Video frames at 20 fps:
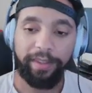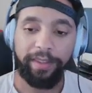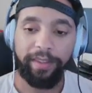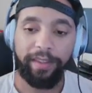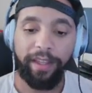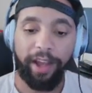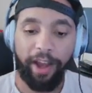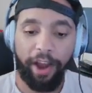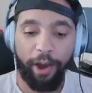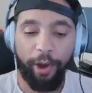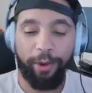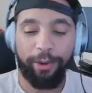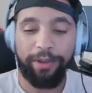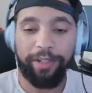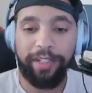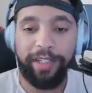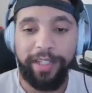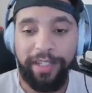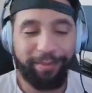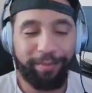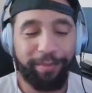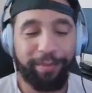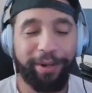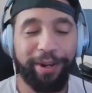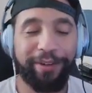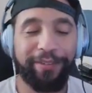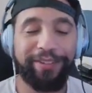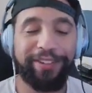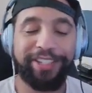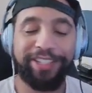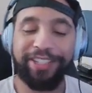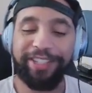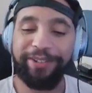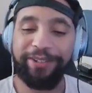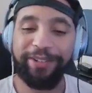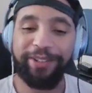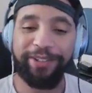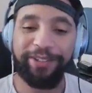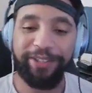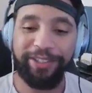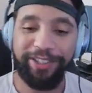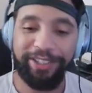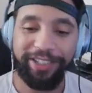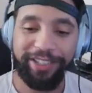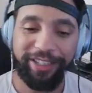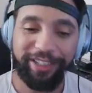The holy breakfast cereals.